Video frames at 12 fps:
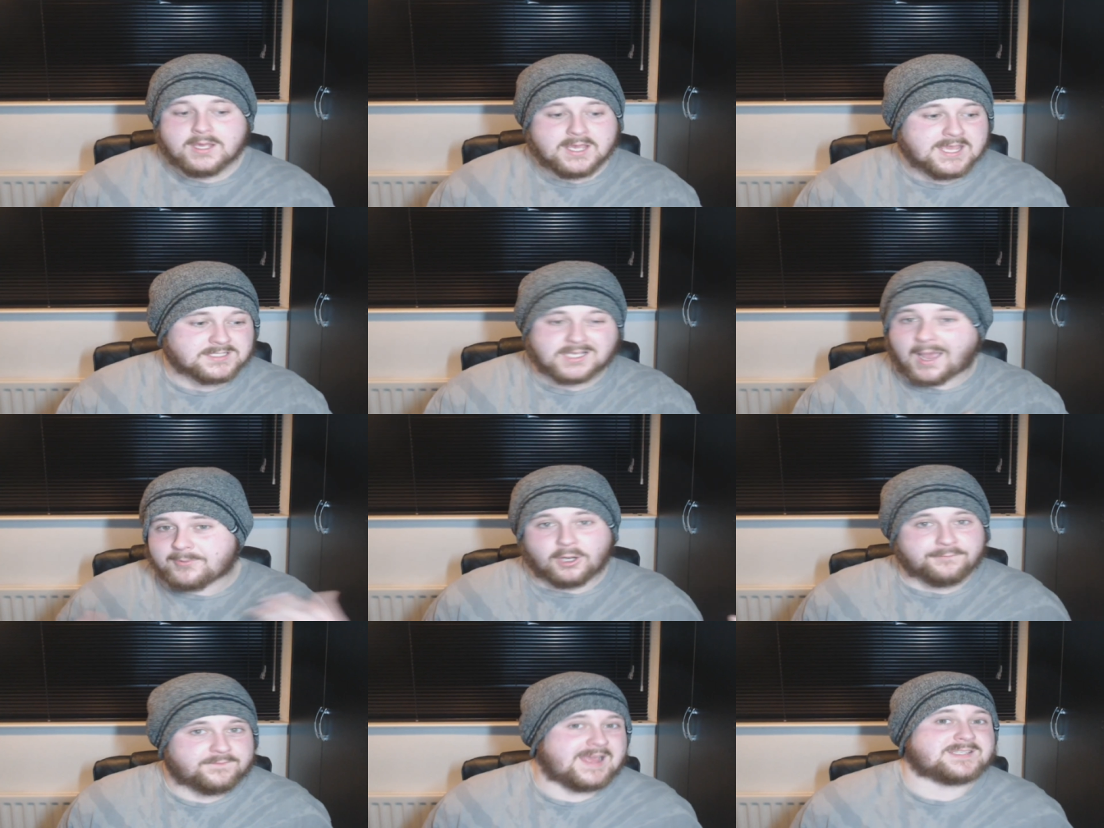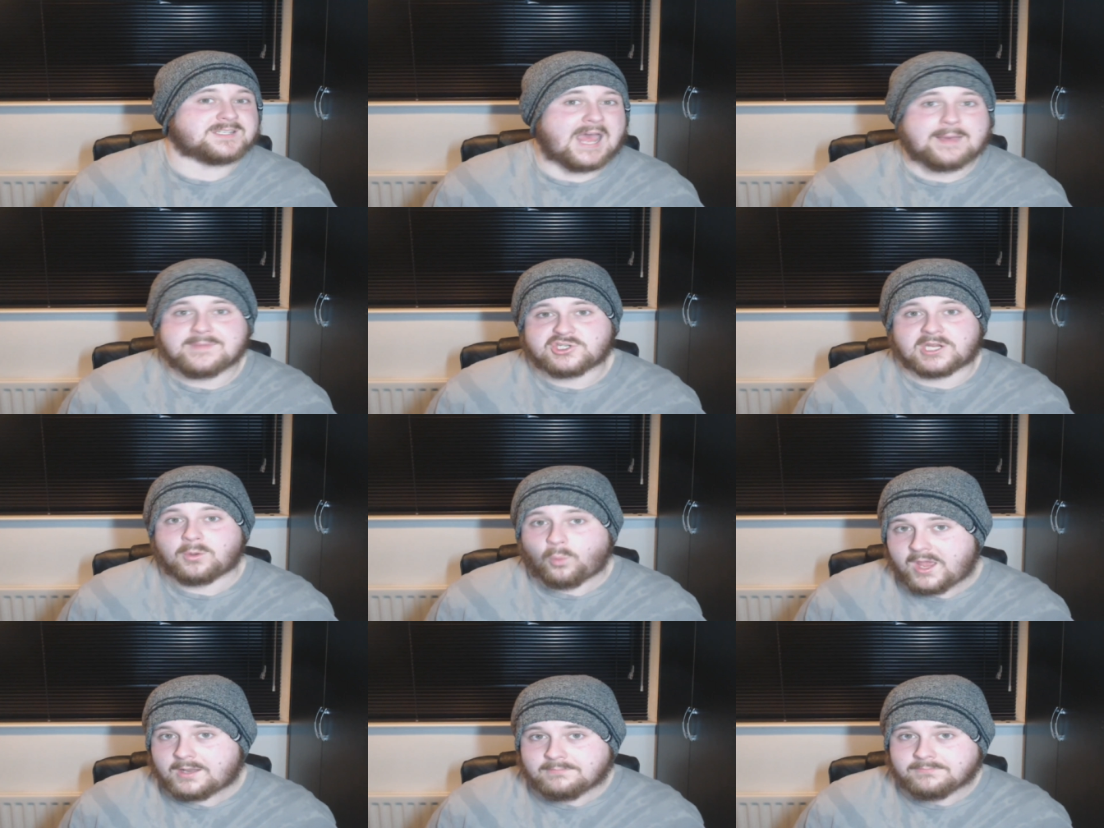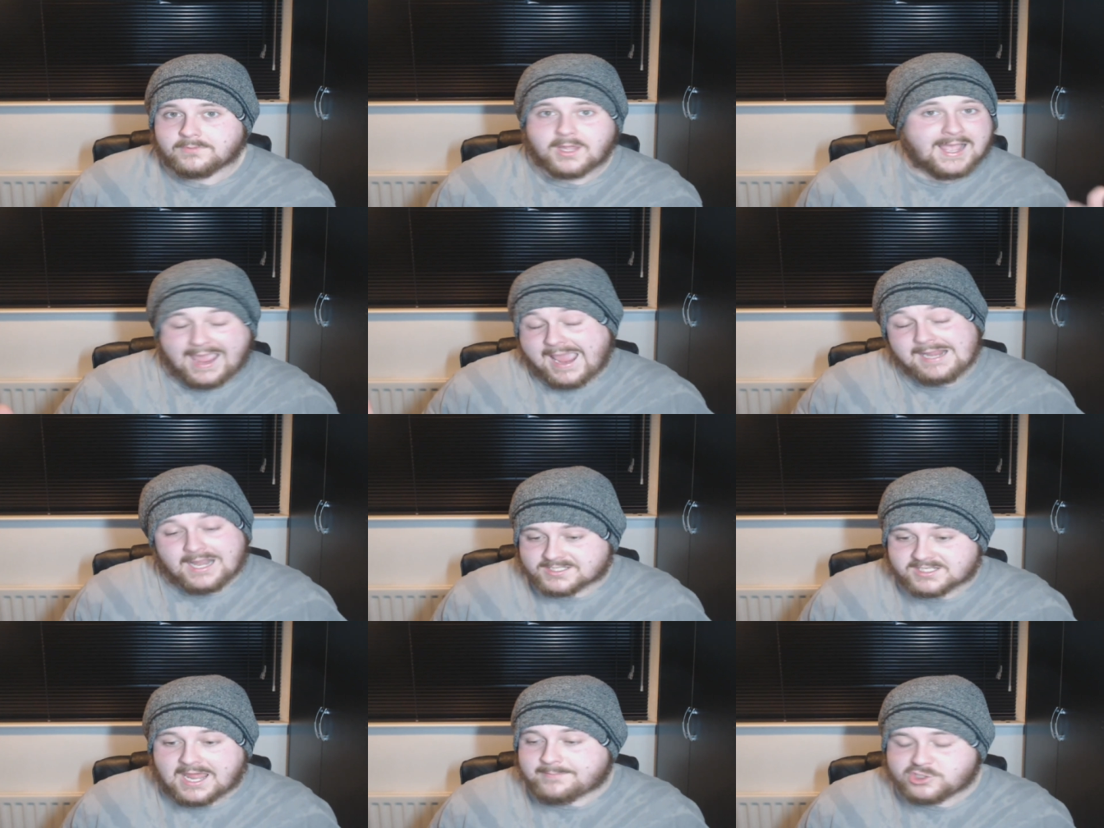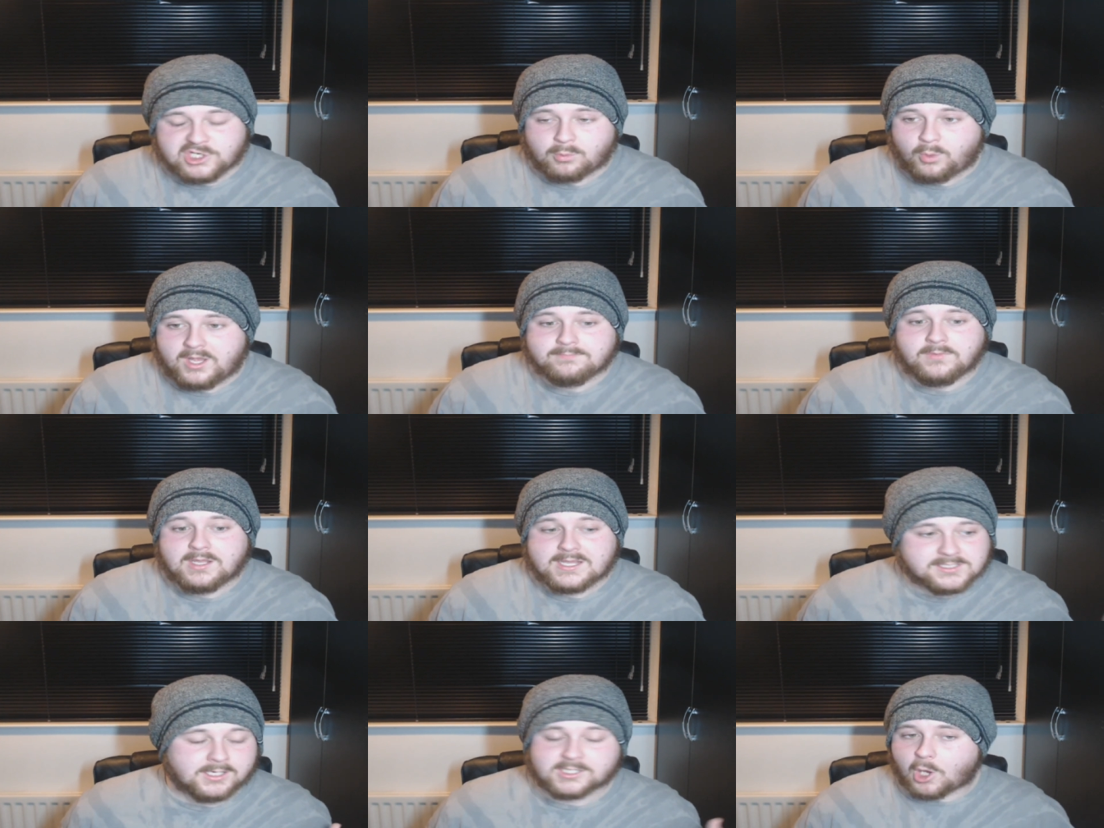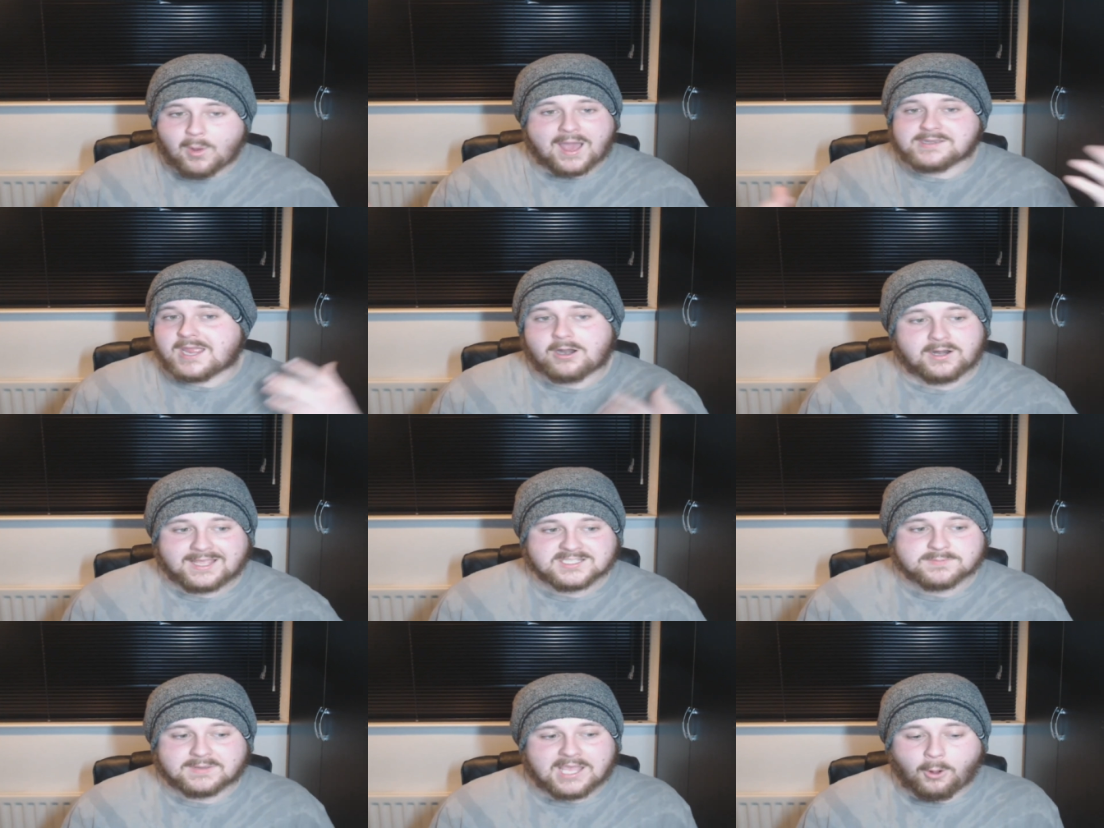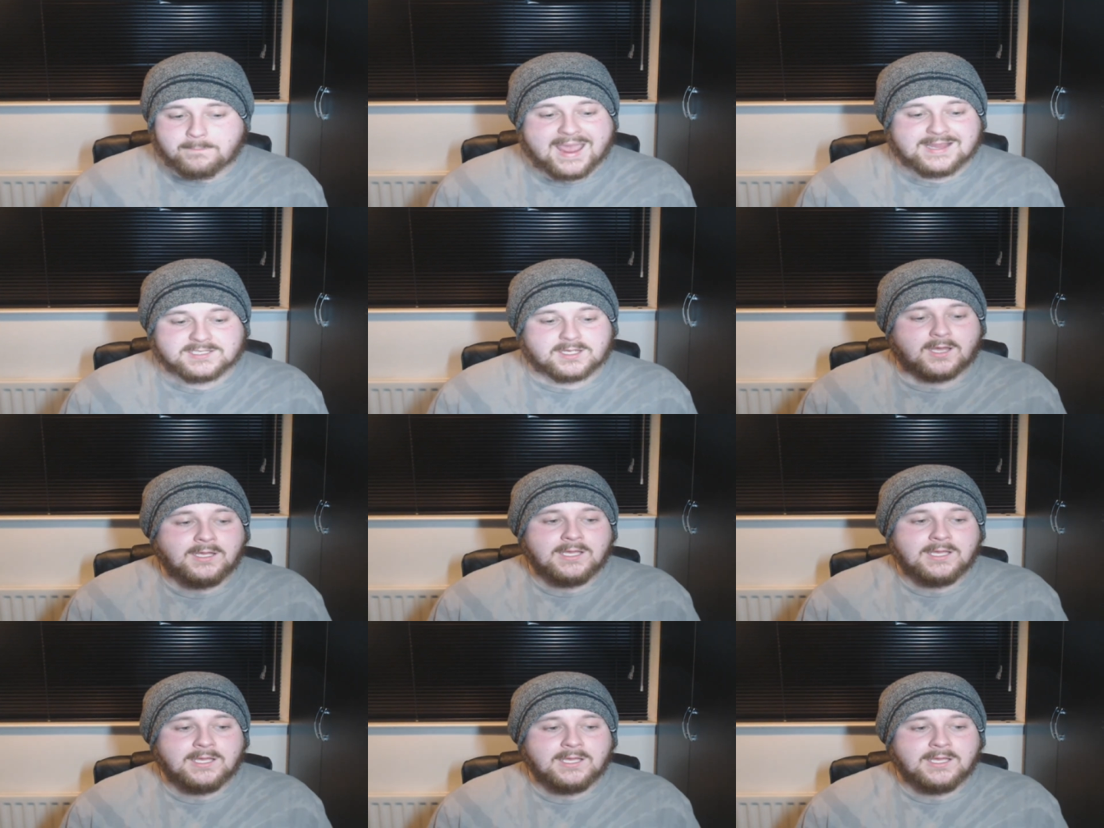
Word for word: He's coming off less damaging win, uh, a less damaging win. He's going to go out in there against Miguel Baeza